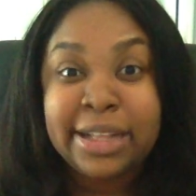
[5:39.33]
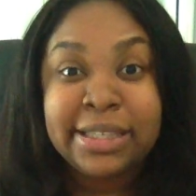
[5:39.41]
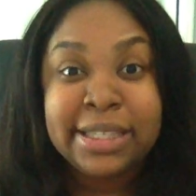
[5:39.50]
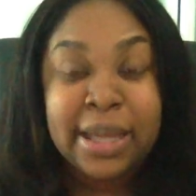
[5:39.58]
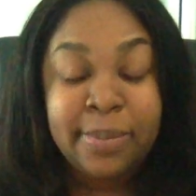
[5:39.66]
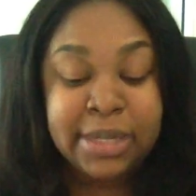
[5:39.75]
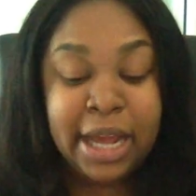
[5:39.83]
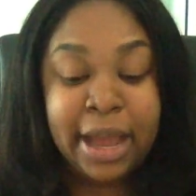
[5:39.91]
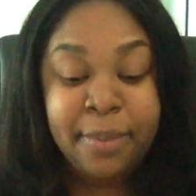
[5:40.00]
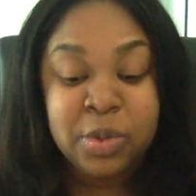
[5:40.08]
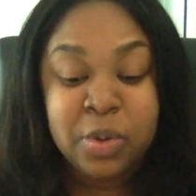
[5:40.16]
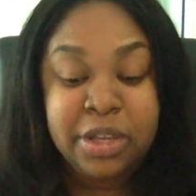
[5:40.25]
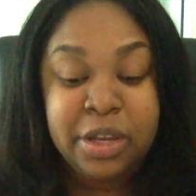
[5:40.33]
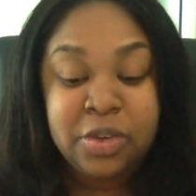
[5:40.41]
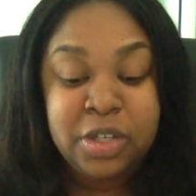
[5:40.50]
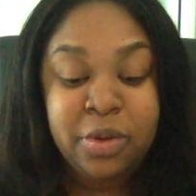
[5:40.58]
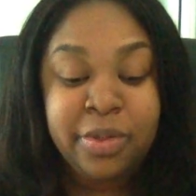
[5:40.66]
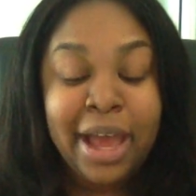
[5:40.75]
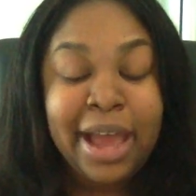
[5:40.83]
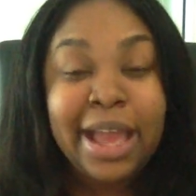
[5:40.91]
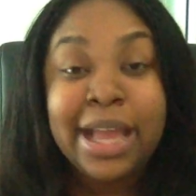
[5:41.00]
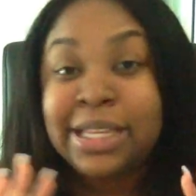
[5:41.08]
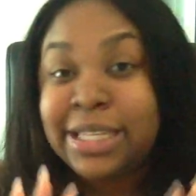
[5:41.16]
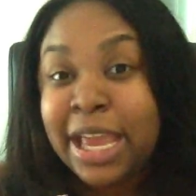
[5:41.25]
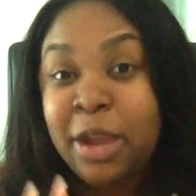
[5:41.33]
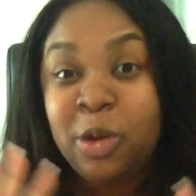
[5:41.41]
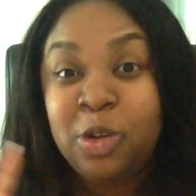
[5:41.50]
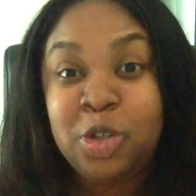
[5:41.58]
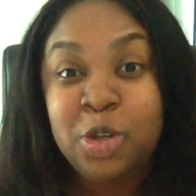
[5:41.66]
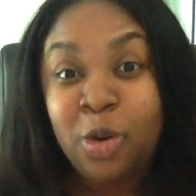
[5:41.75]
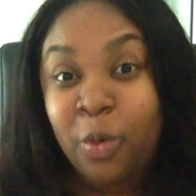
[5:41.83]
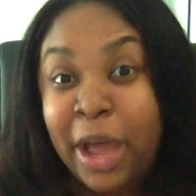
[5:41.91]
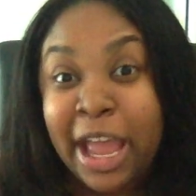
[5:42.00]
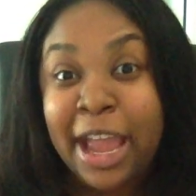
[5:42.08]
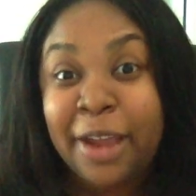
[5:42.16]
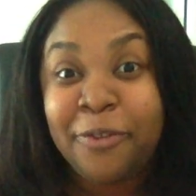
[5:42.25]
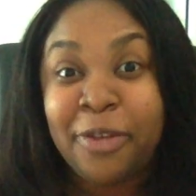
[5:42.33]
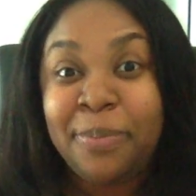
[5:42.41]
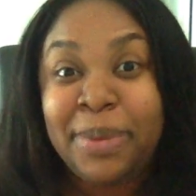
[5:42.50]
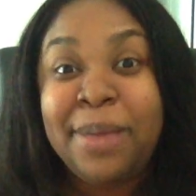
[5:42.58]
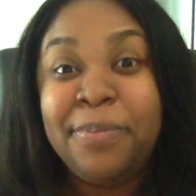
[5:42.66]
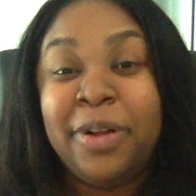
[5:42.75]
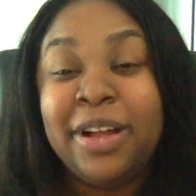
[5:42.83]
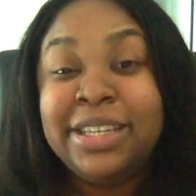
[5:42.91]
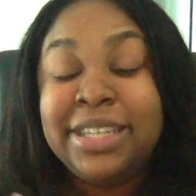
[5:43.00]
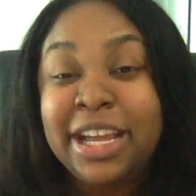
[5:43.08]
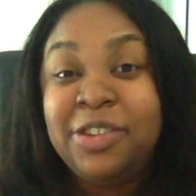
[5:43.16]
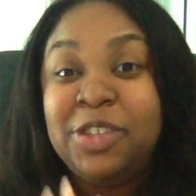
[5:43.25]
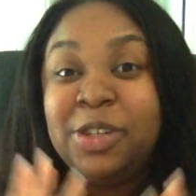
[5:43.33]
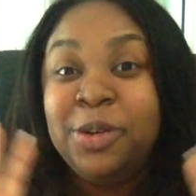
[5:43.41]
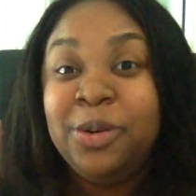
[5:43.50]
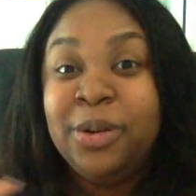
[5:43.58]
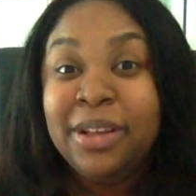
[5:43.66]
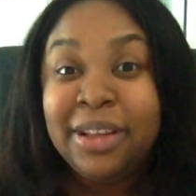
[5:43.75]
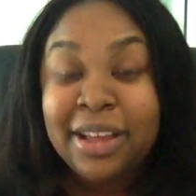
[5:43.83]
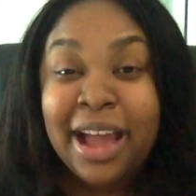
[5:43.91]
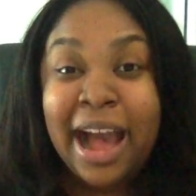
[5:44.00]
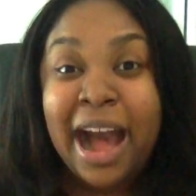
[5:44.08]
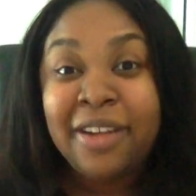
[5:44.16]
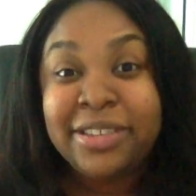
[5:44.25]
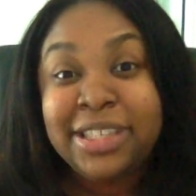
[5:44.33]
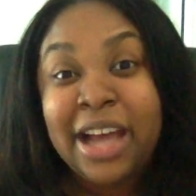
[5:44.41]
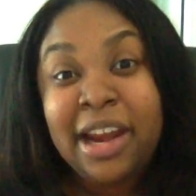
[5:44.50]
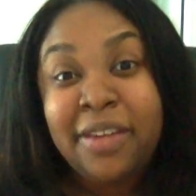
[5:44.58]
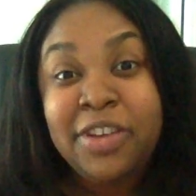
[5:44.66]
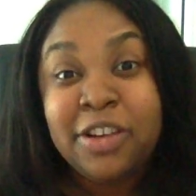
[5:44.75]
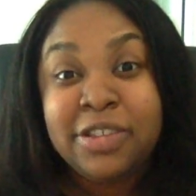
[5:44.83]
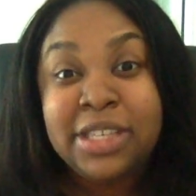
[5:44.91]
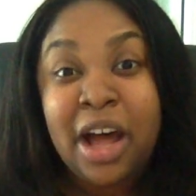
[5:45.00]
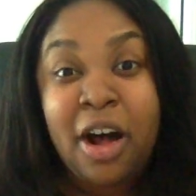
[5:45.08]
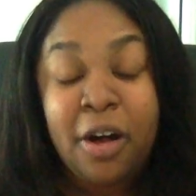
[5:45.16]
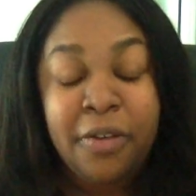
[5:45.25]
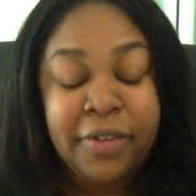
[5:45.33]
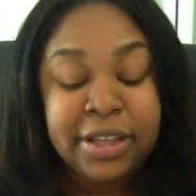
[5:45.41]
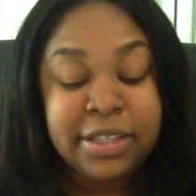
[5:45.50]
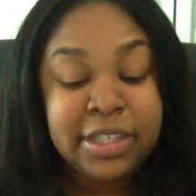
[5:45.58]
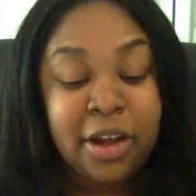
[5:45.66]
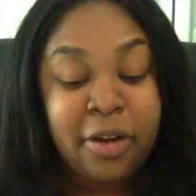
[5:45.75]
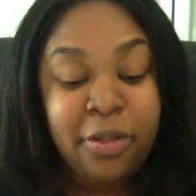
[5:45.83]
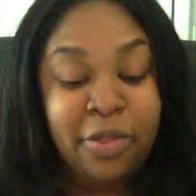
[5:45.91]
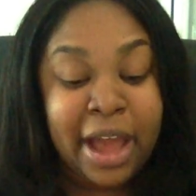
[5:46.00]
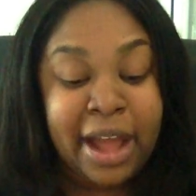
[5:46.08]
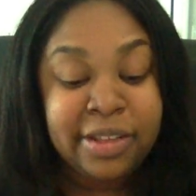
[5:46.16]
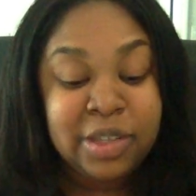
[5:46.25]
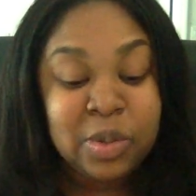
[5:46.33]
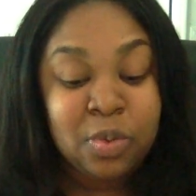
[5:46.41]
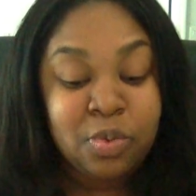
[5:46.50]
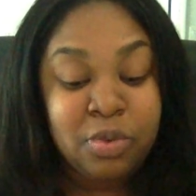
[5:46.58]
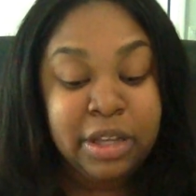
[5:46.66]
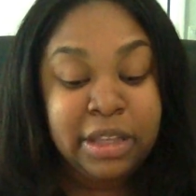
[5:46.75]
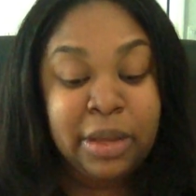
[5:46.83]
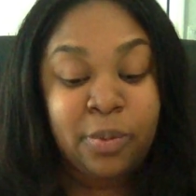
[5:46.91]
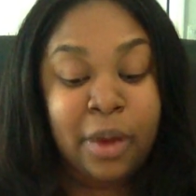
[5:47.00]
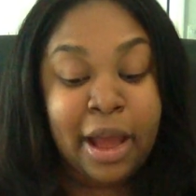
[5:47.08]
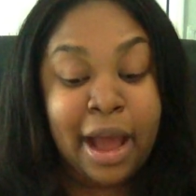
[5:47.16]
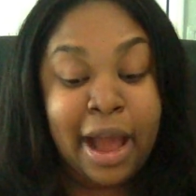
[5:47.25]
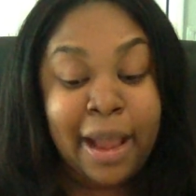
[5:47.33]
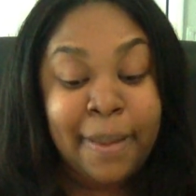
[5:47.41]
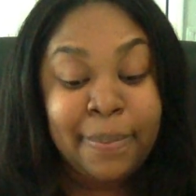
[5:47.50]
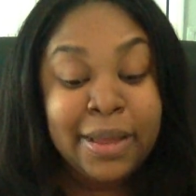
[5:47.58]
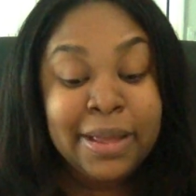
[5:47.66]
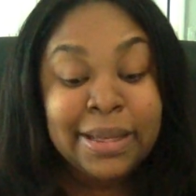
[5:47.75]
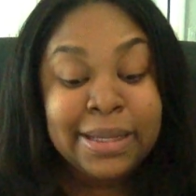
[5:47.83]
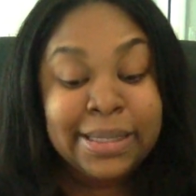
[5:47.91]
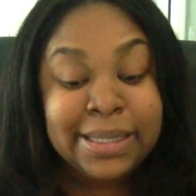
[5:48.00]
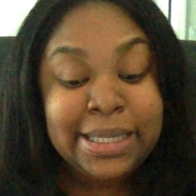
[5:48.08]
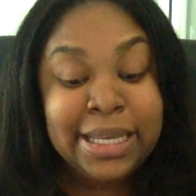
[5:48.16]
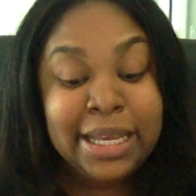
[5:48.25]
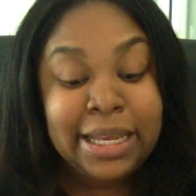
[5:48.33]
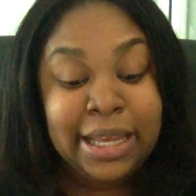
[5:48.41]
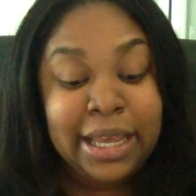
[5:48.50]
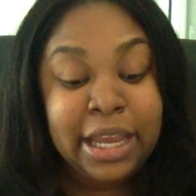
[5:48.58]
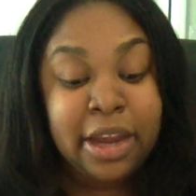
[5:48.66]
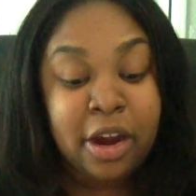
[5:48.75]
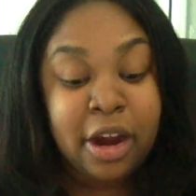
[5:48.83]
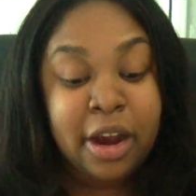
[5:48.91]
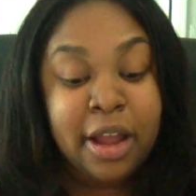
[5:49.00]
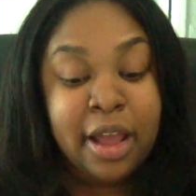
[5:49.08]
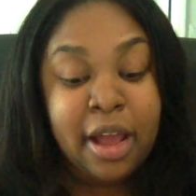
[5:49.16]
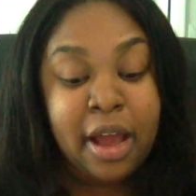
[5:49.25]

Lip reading: And sometimes when you do that, it takes you away from people. It takes you outside of yourself. And so that's really what I'm seeing here.